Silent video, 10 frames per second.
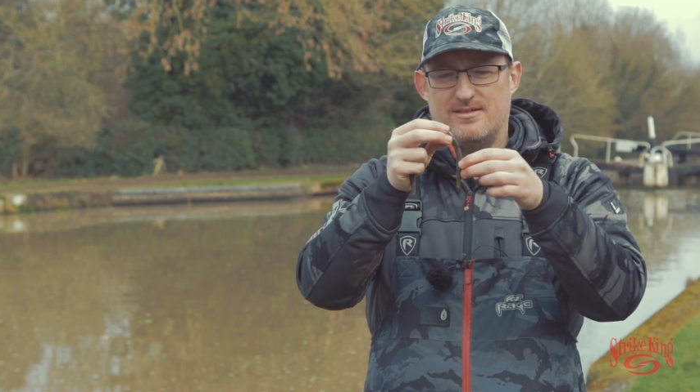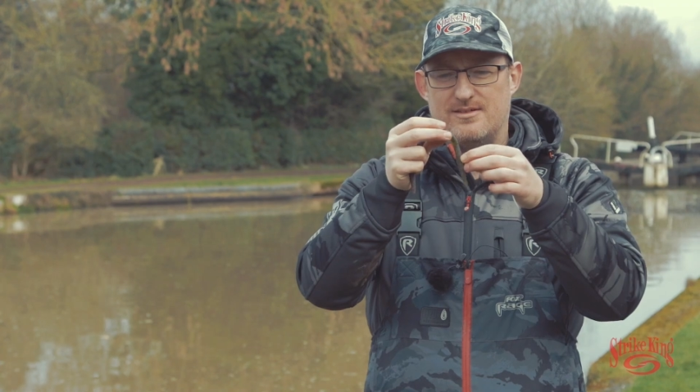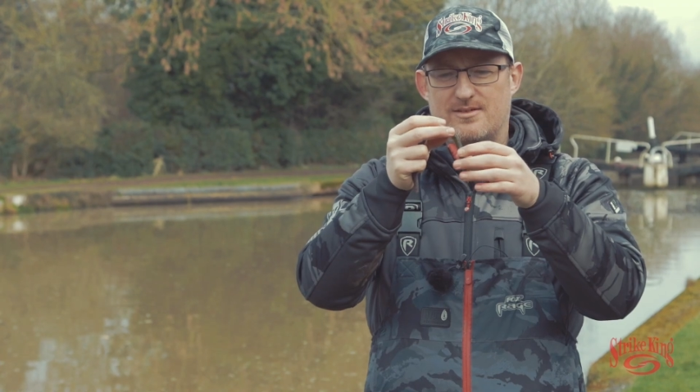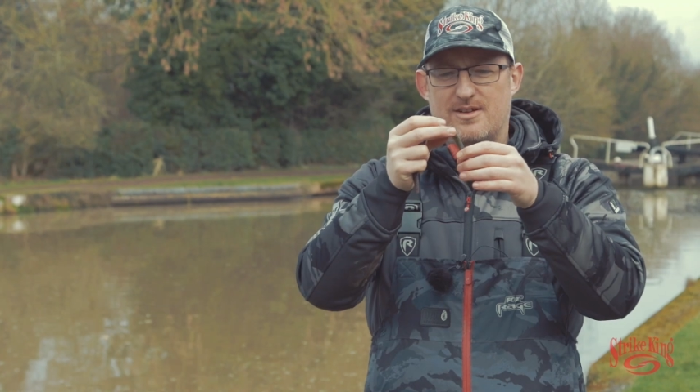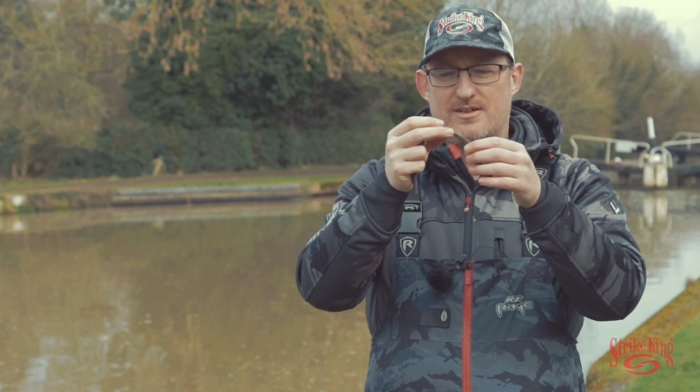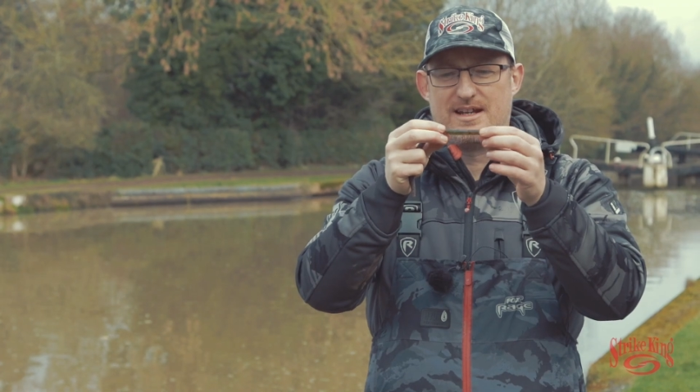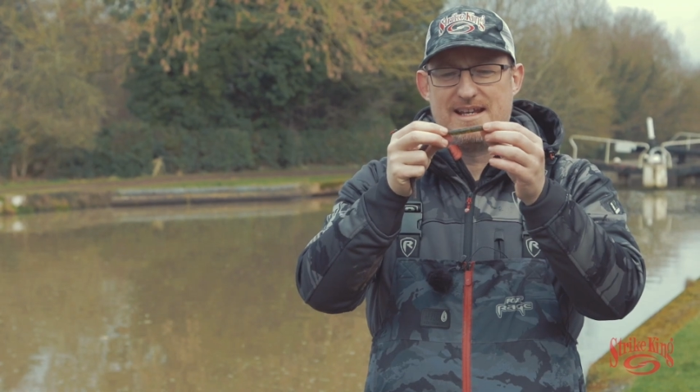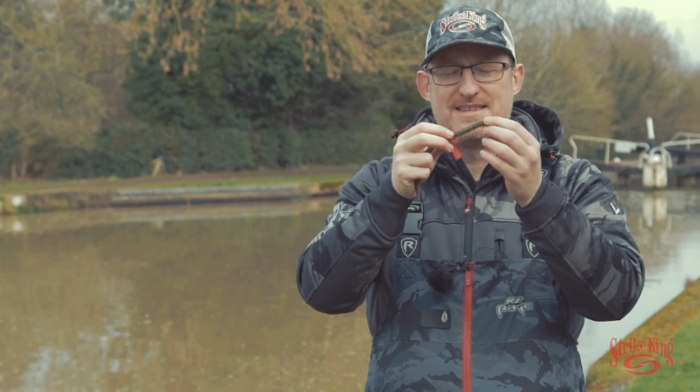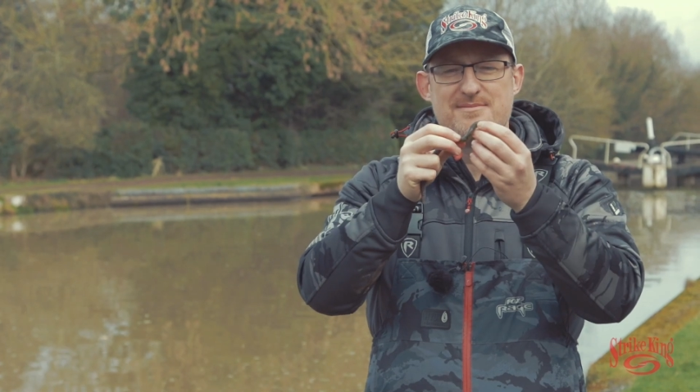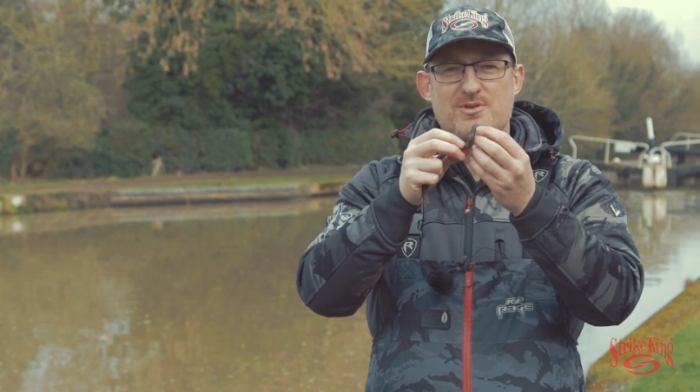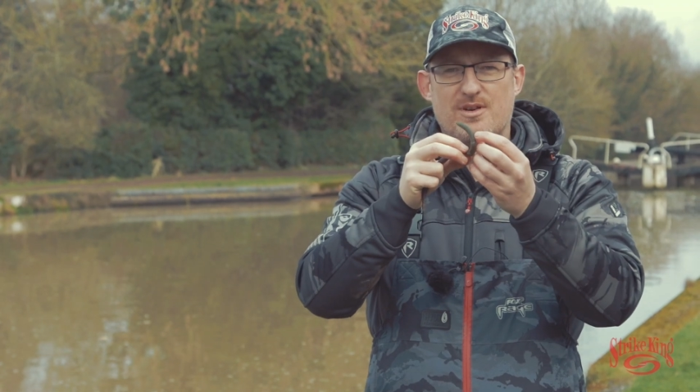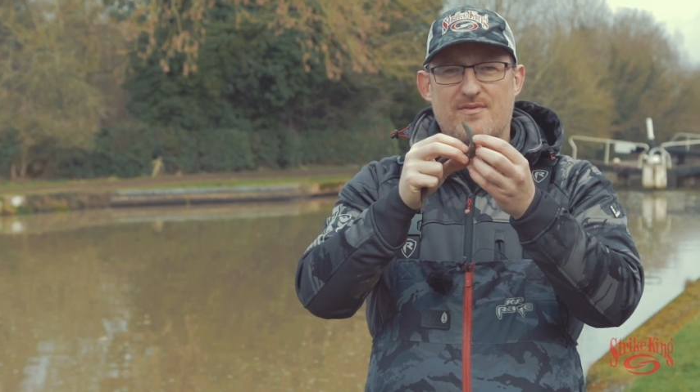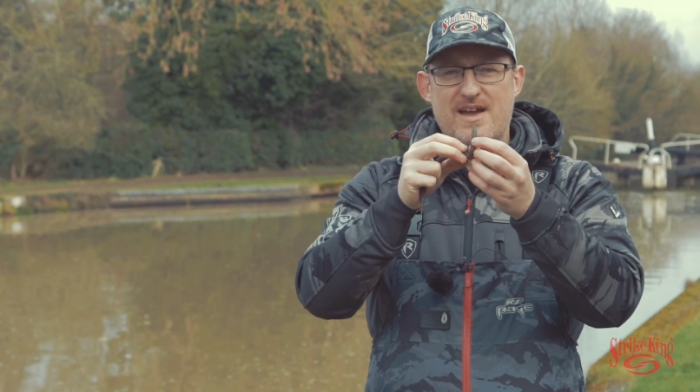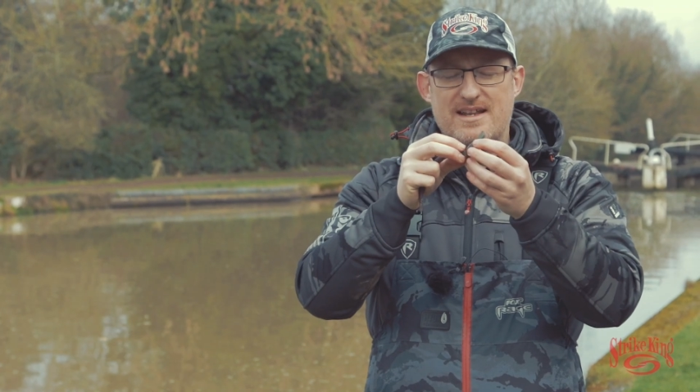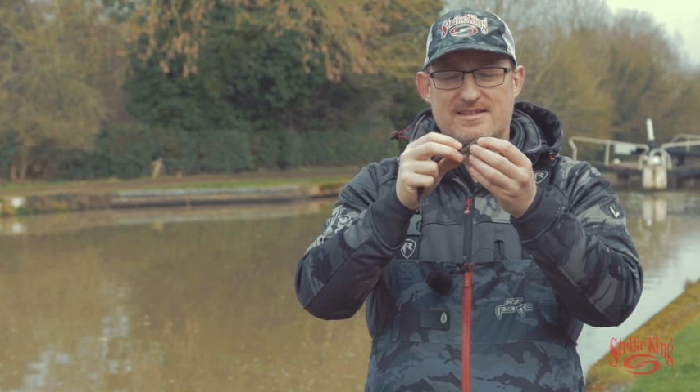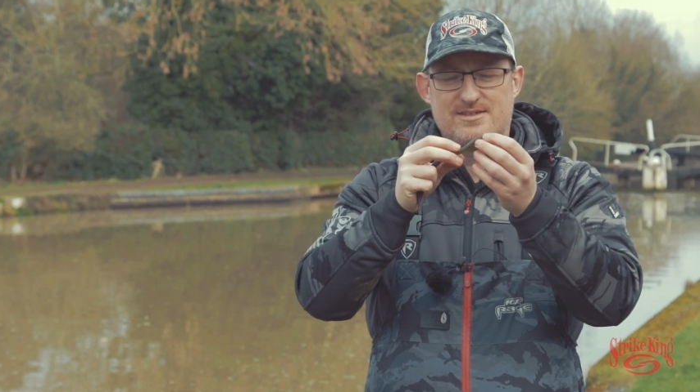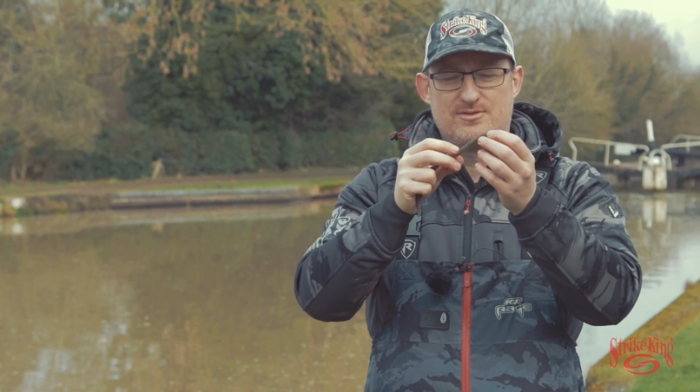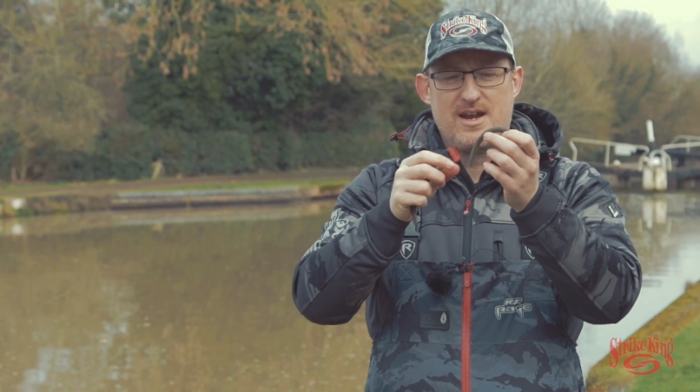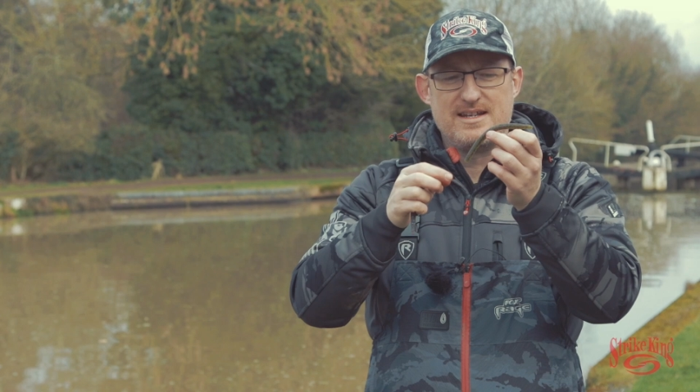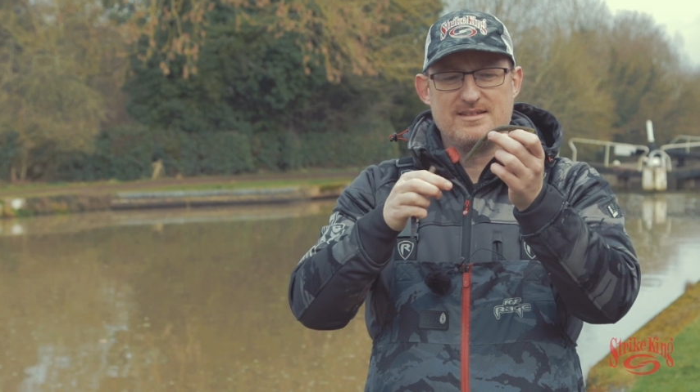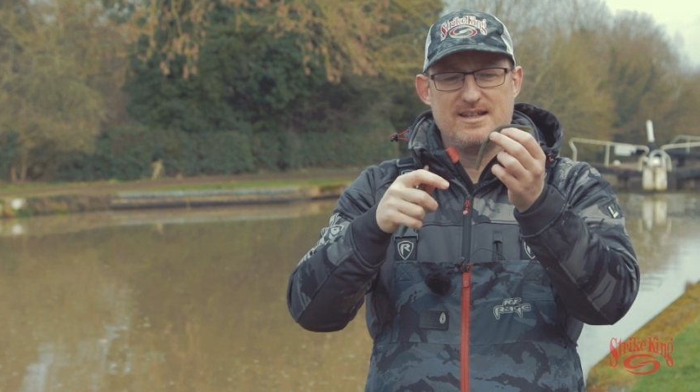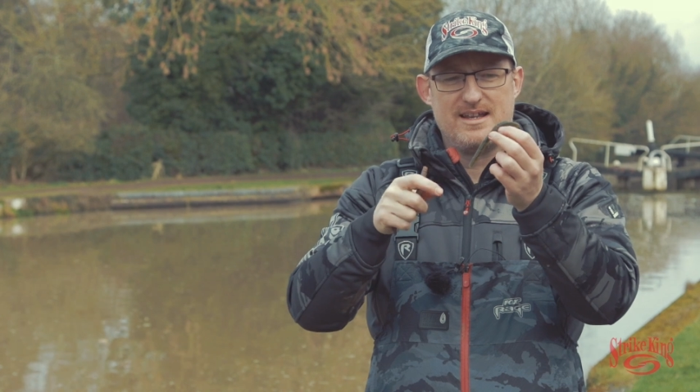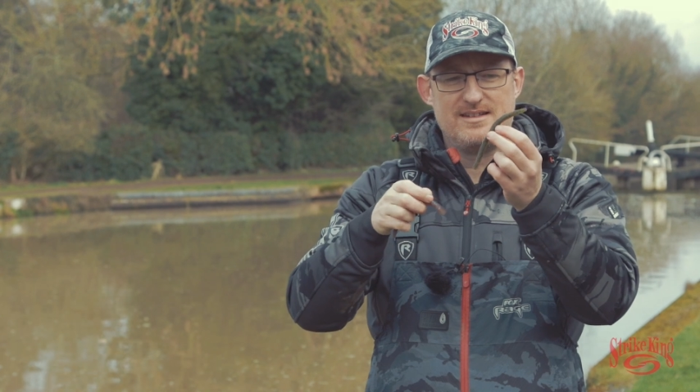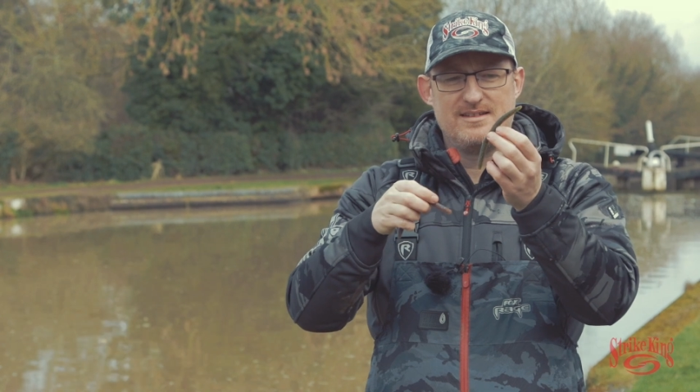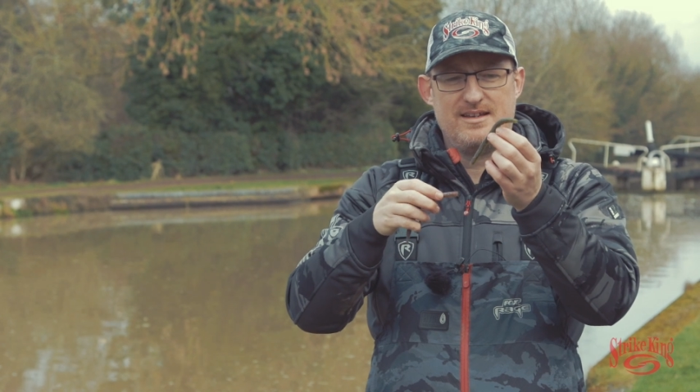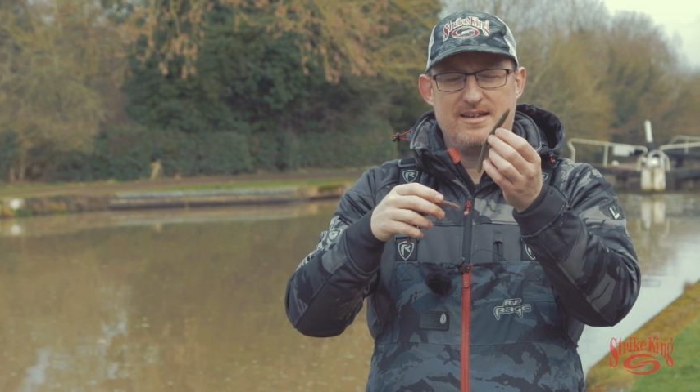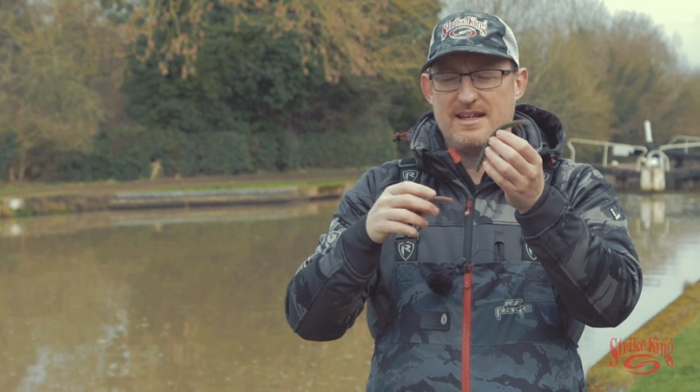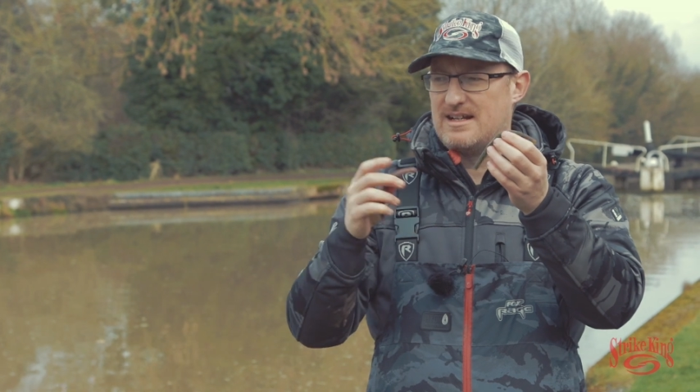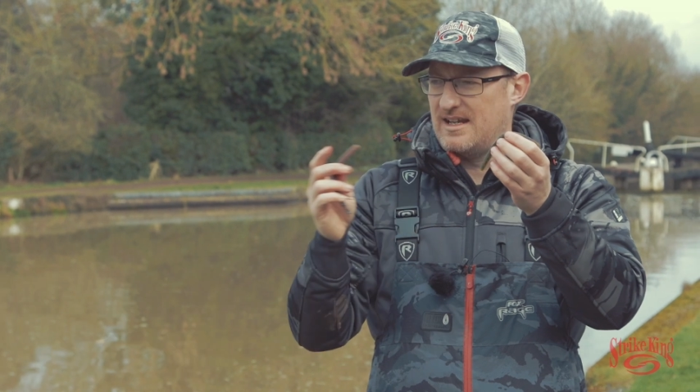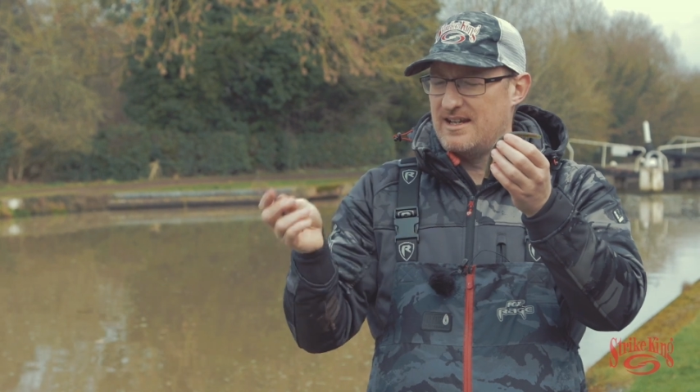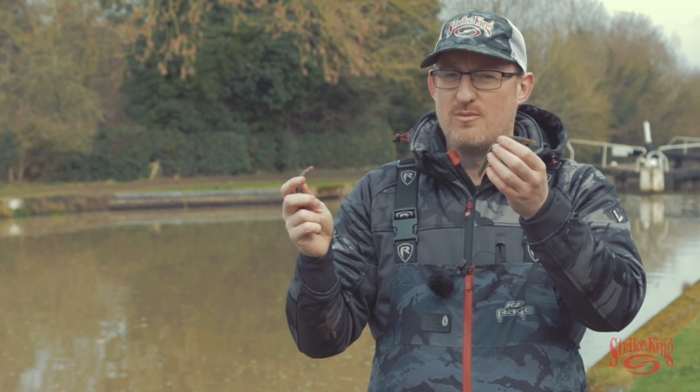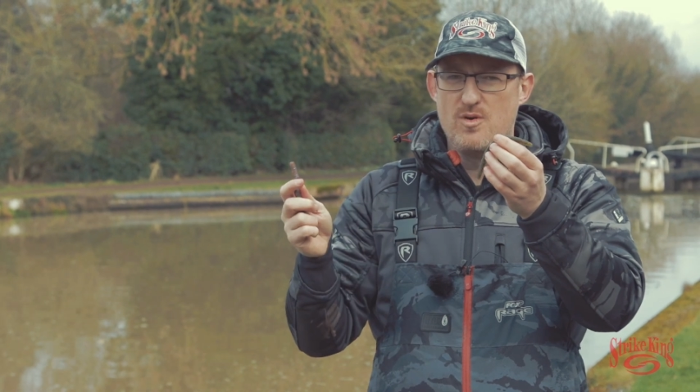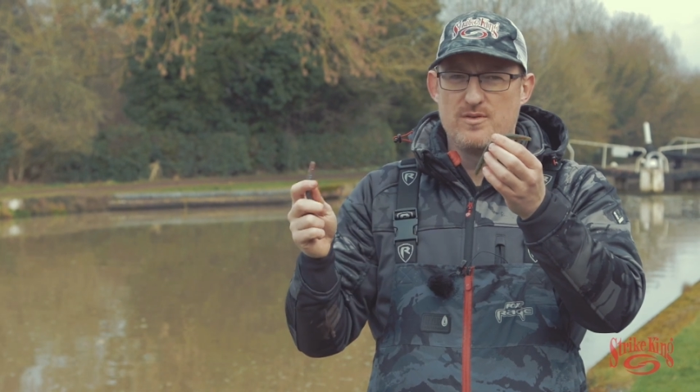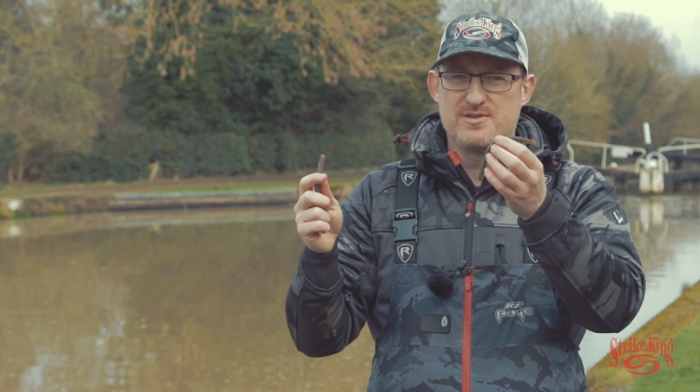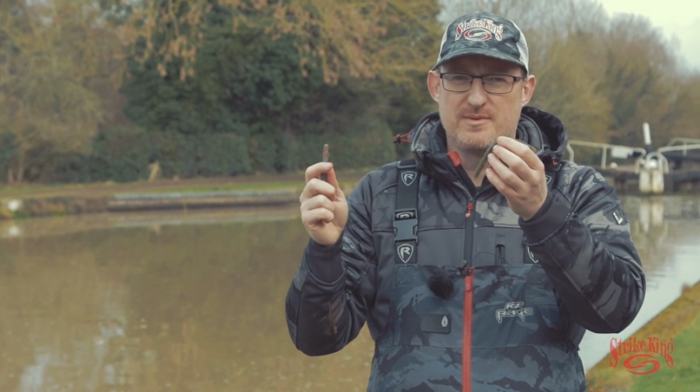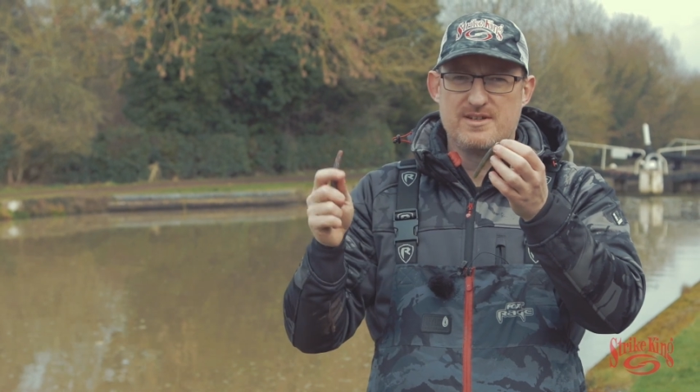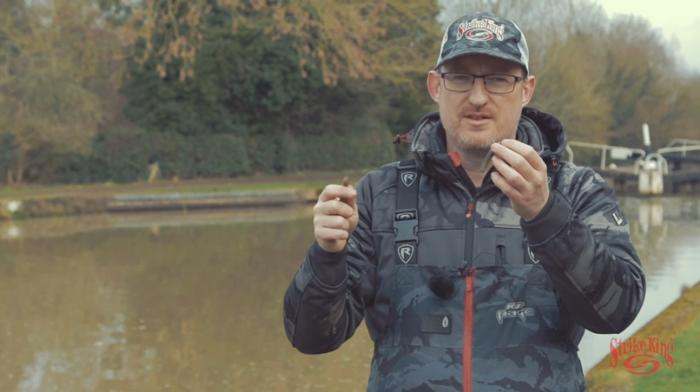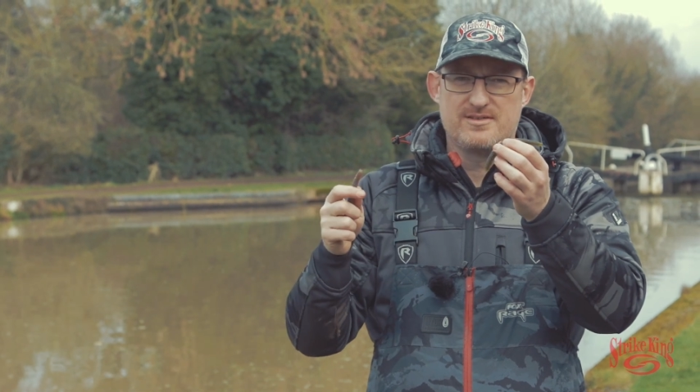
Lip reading: look like a glitter ball effect. It's great, and in clear water when you've got